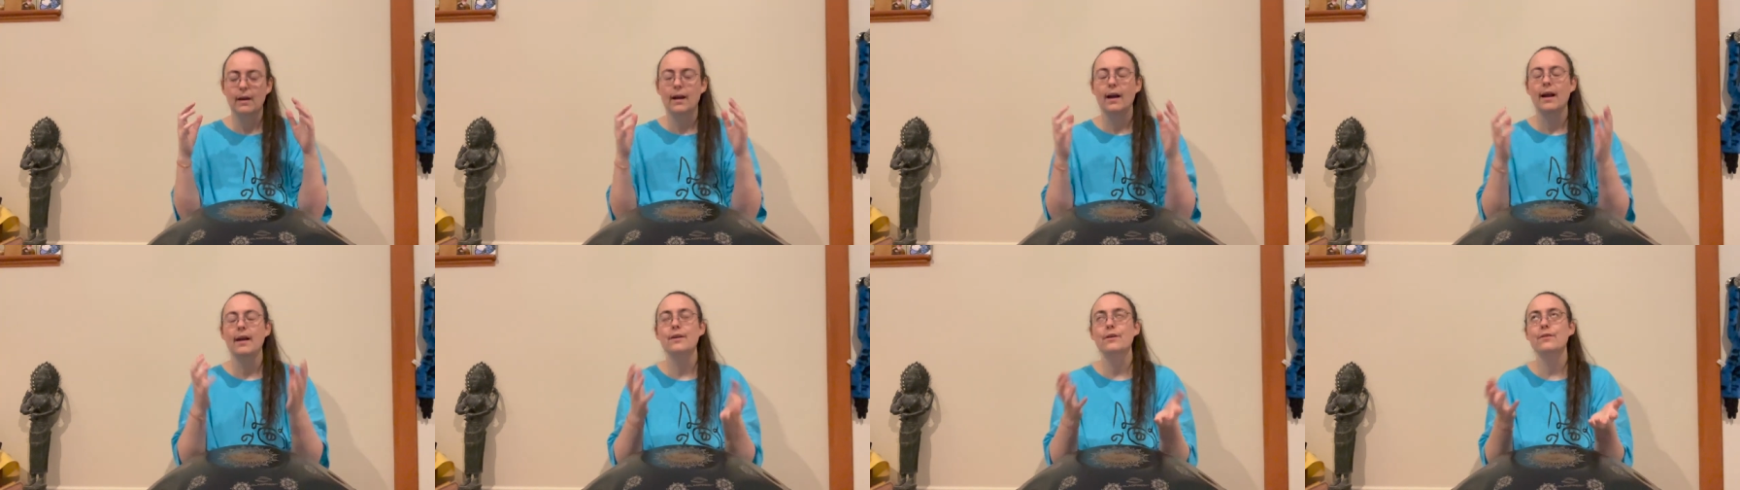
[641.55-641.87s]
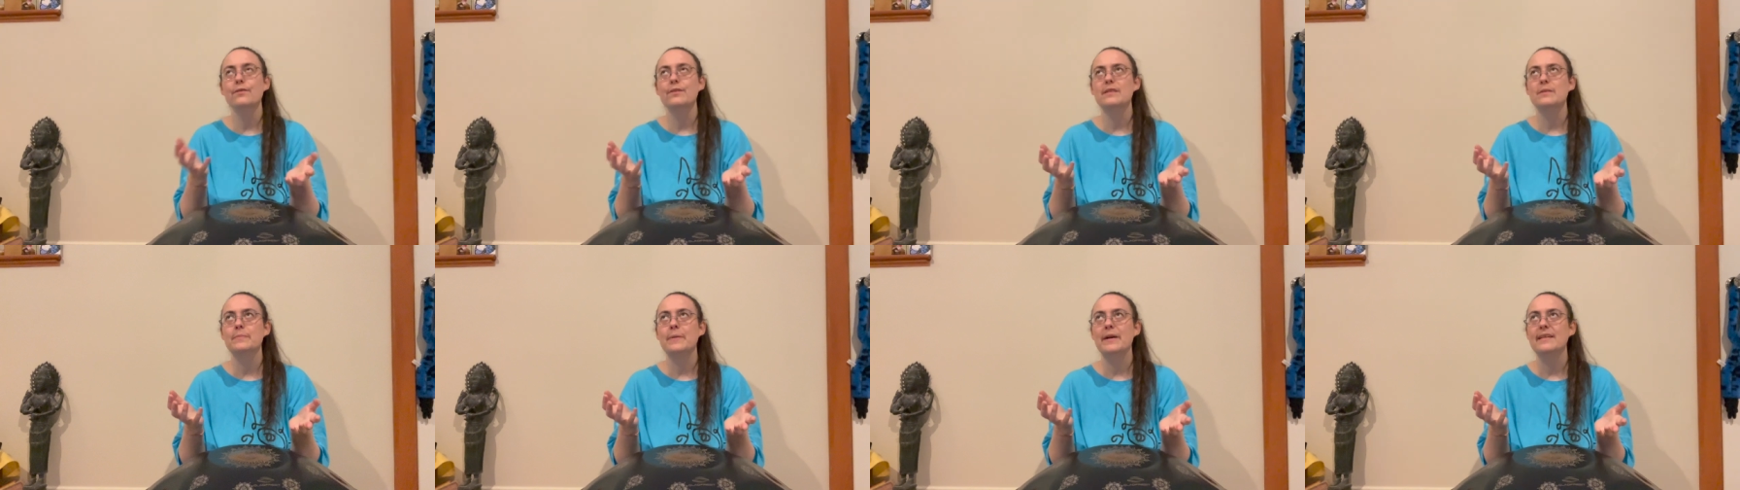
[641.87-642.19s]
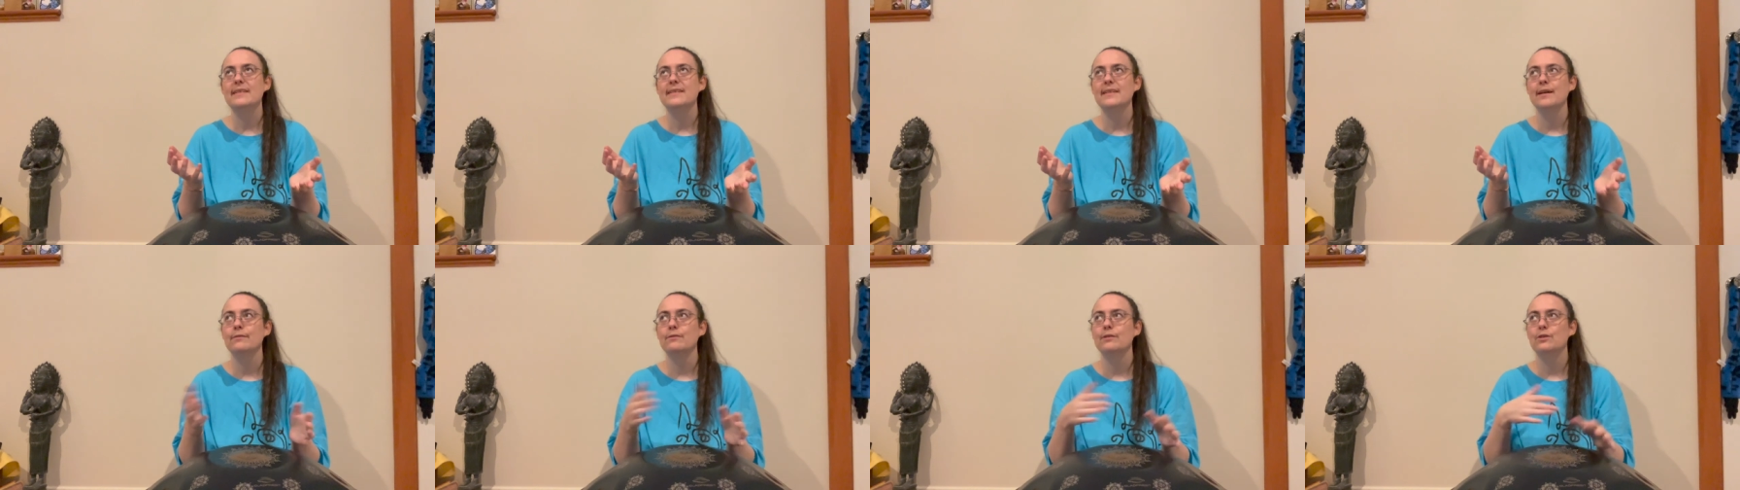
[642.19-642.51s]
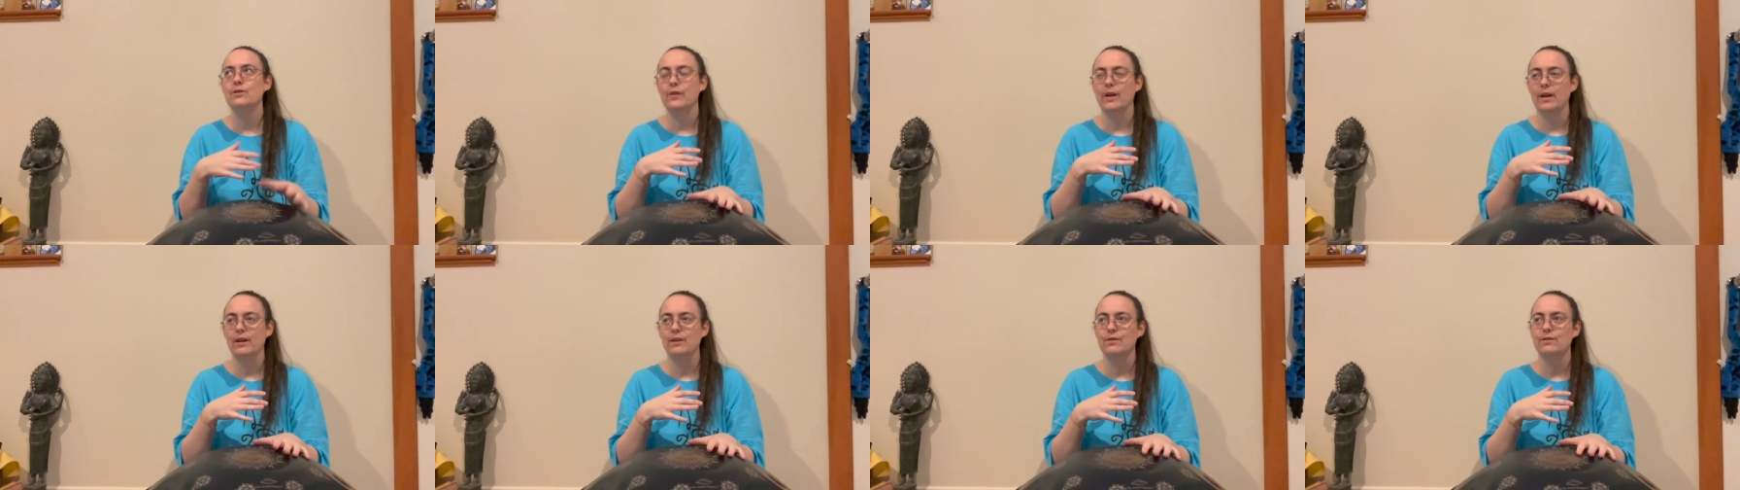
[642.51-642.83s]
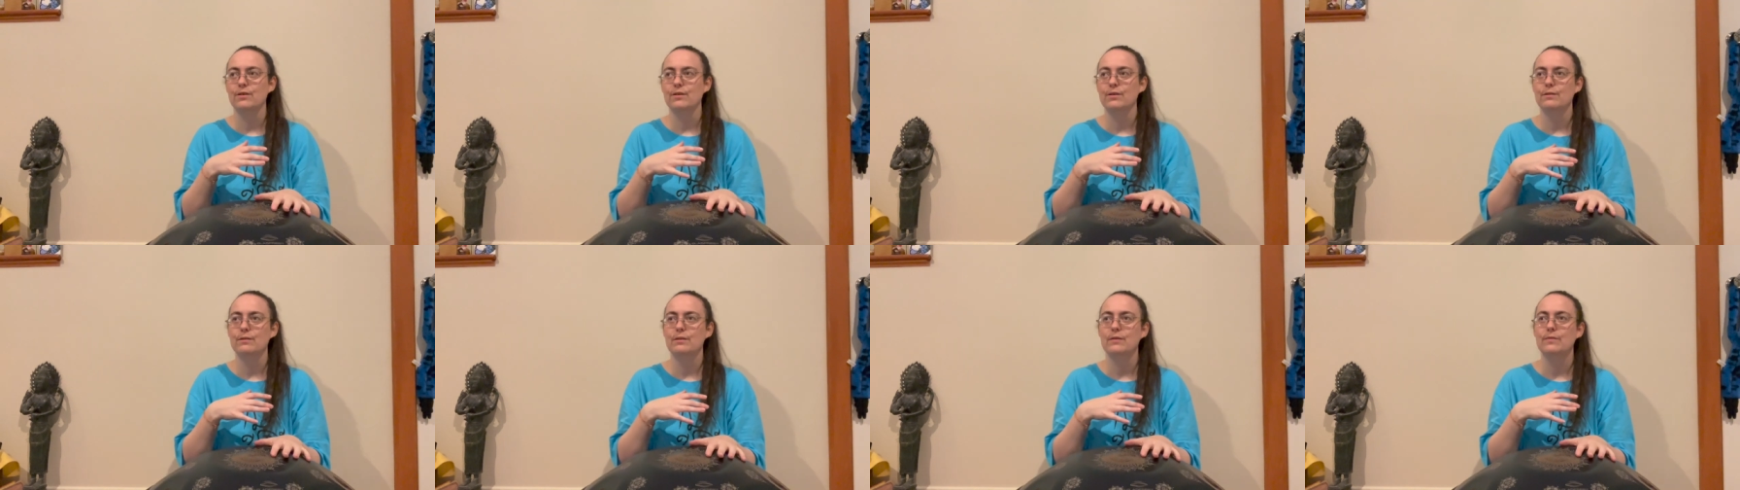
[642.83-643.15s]
I know this might sound strange
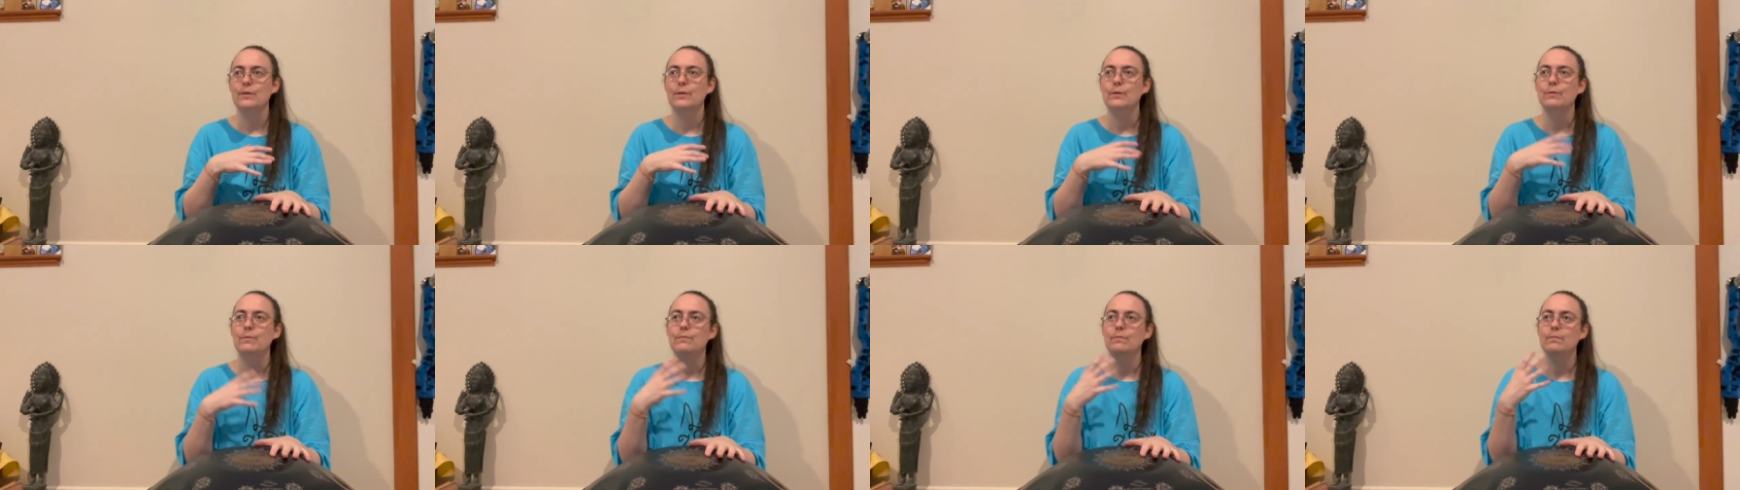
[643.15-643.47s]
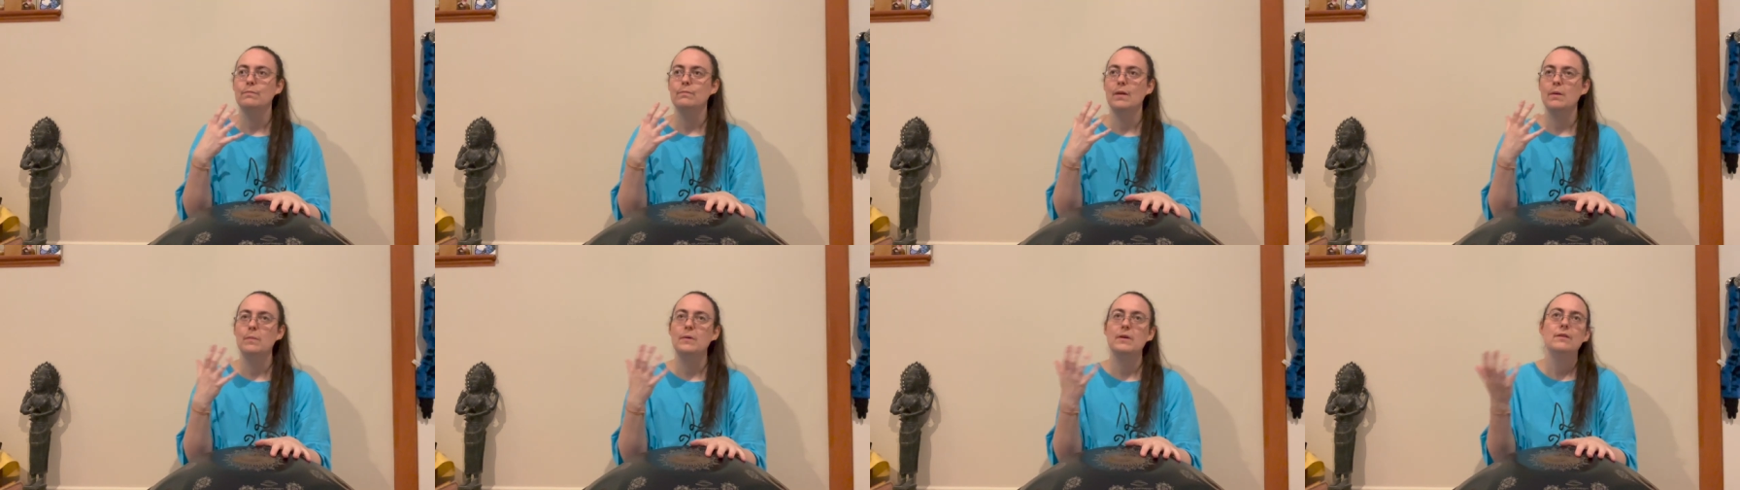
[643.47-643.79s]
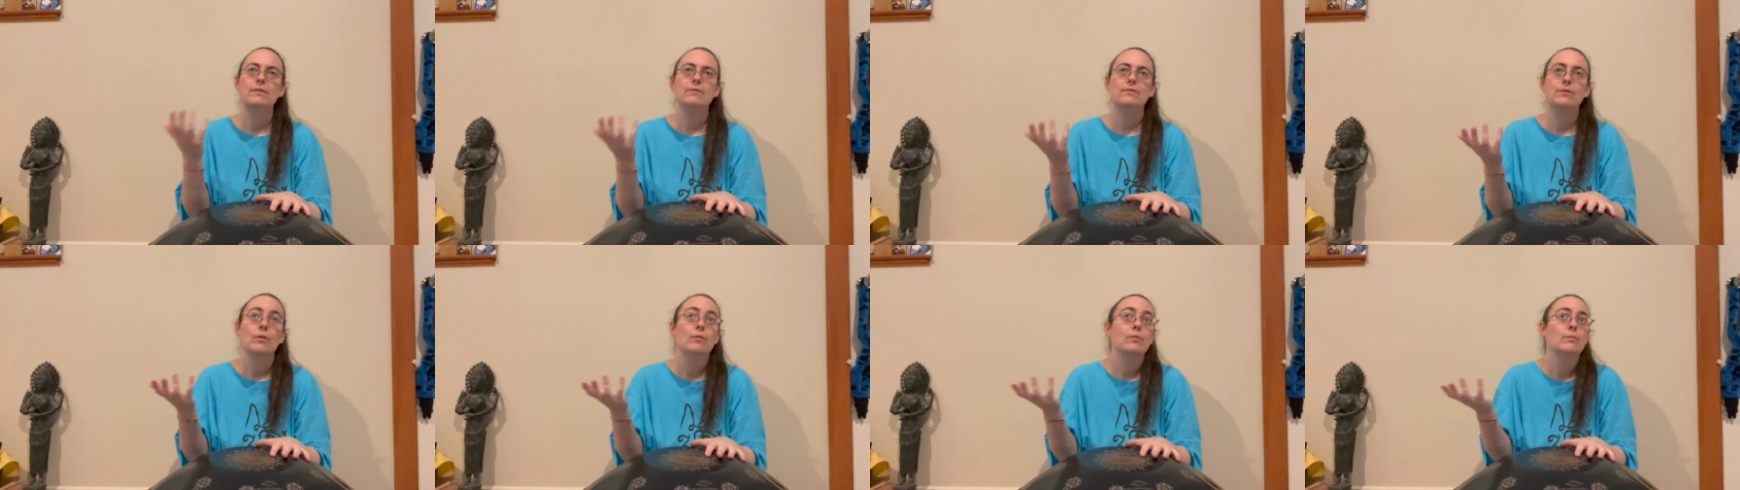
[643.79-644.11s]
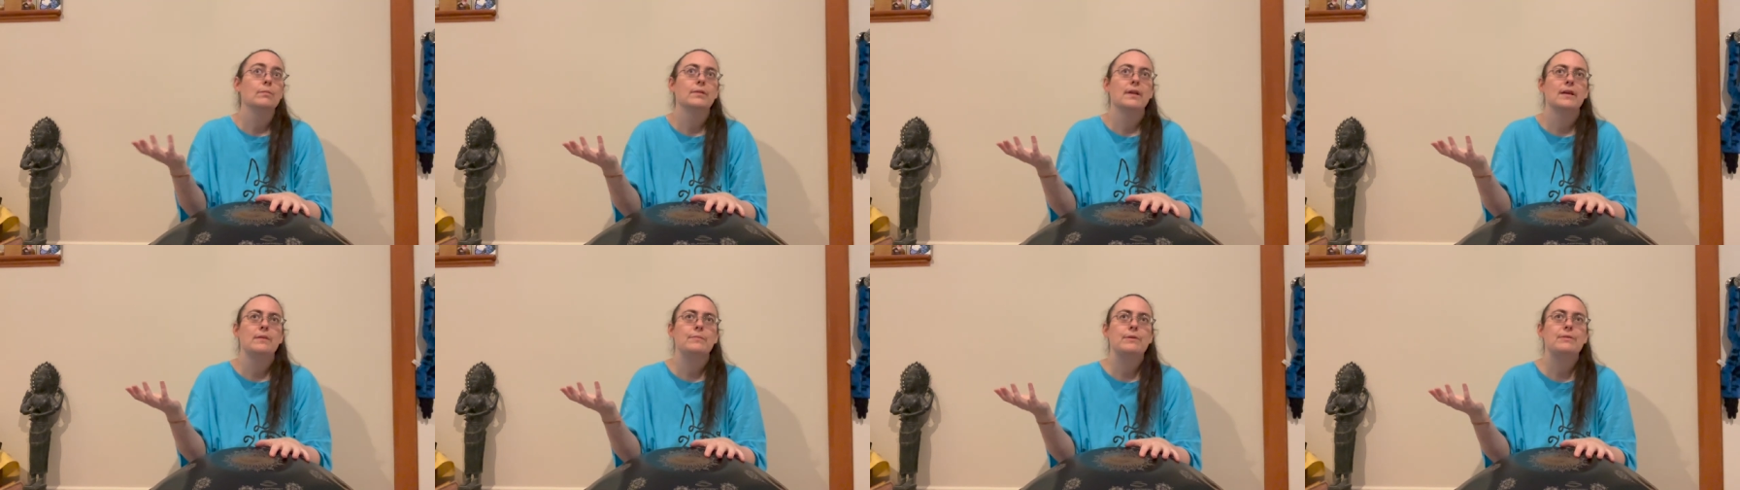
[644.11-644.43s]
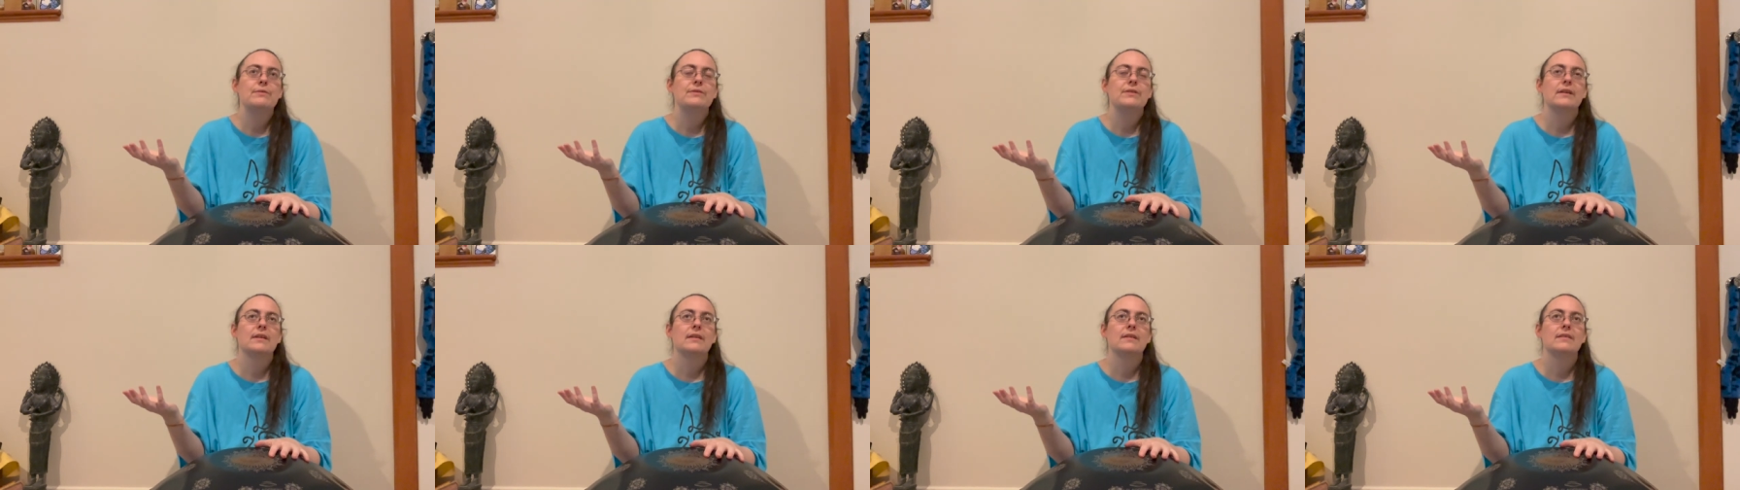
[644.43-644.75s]
to those of you who maybe don't play
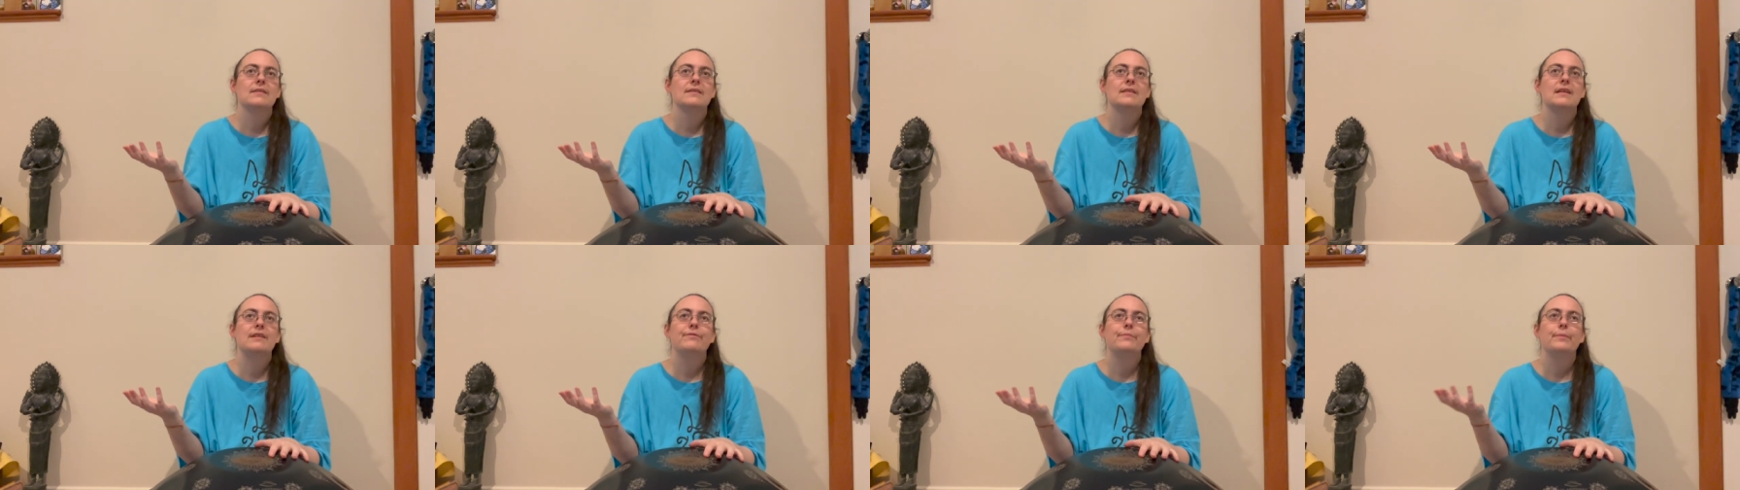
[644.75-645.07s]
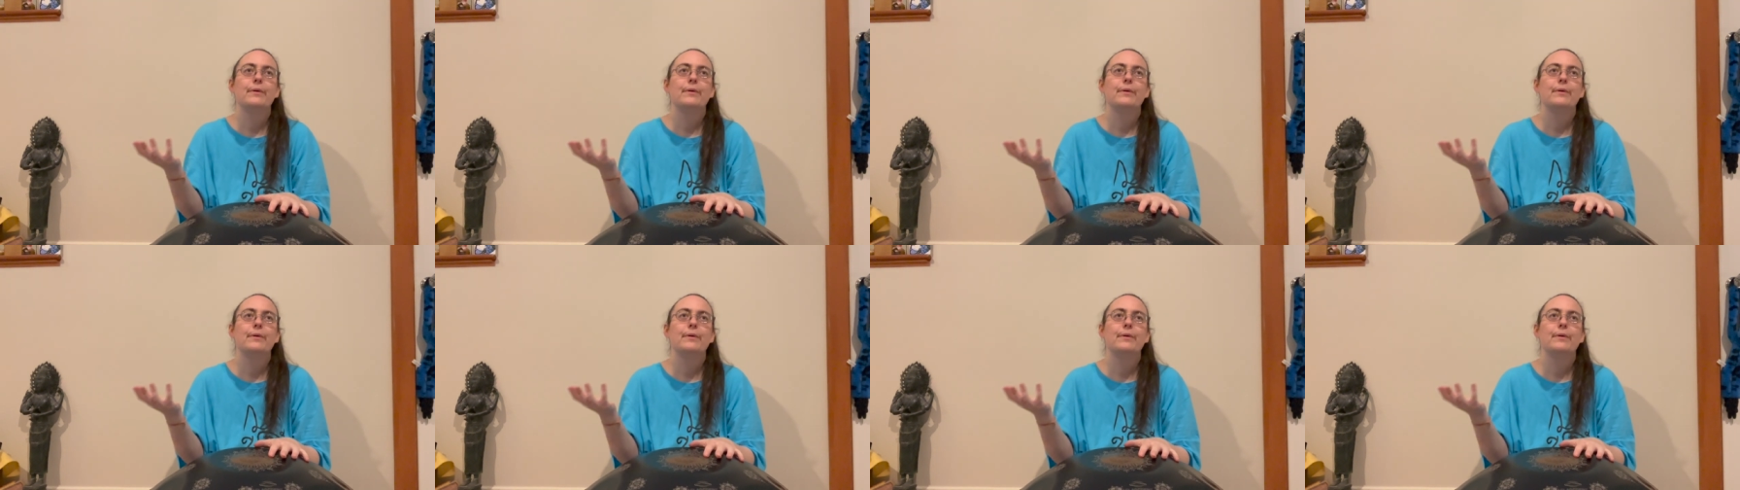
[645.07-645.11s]
music and stuff,